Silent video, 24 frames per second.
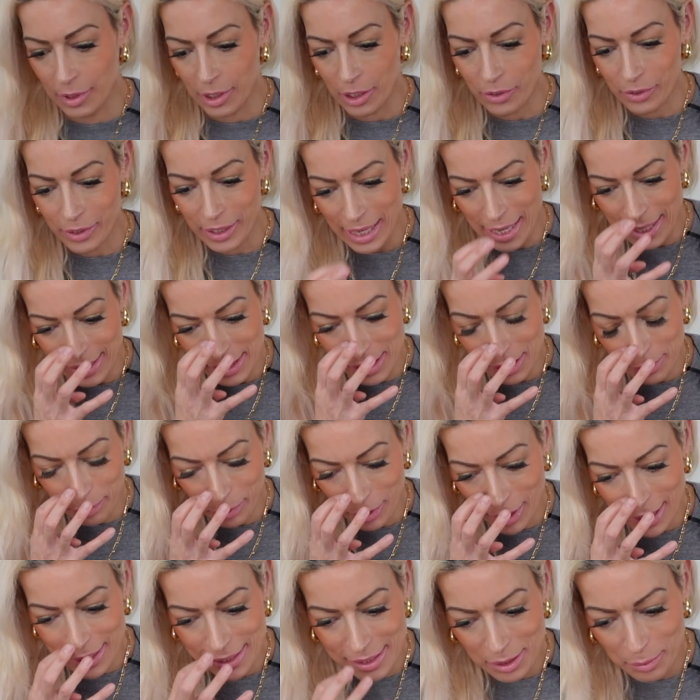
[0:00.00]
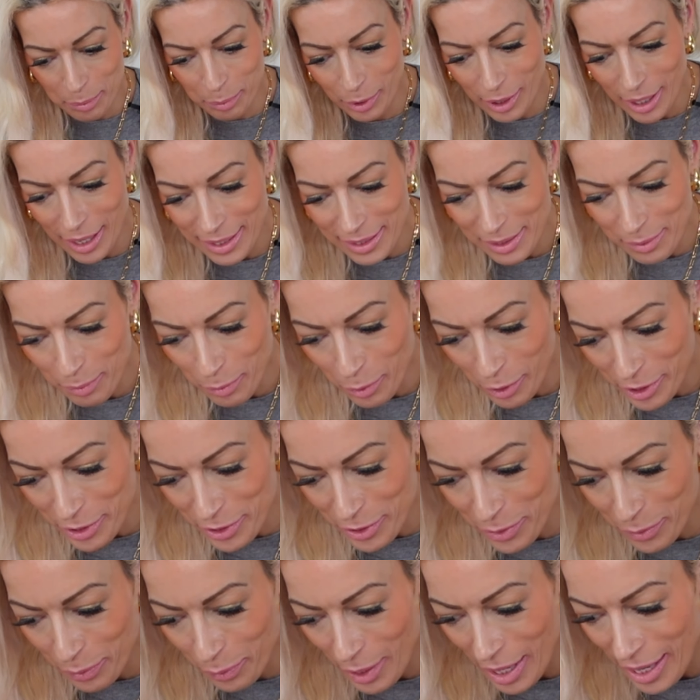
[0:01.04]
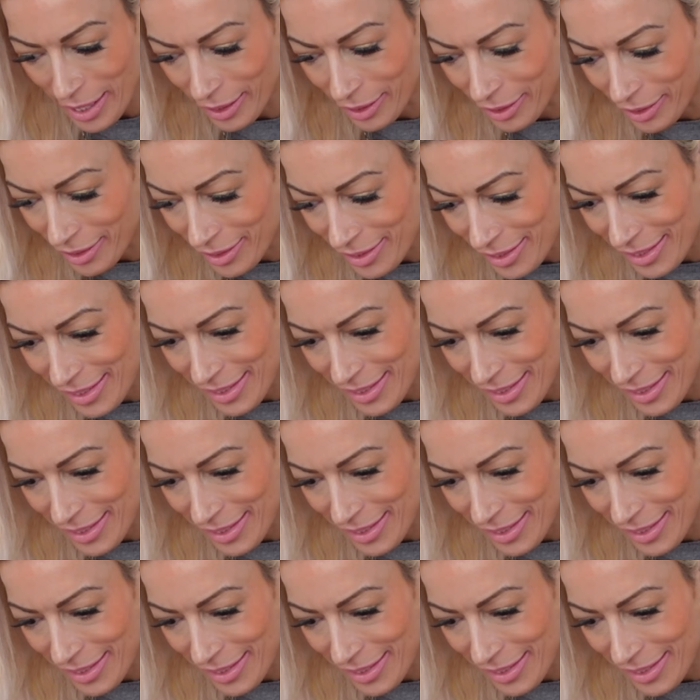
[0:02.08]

Okay, surprise, surprise, more sweaters.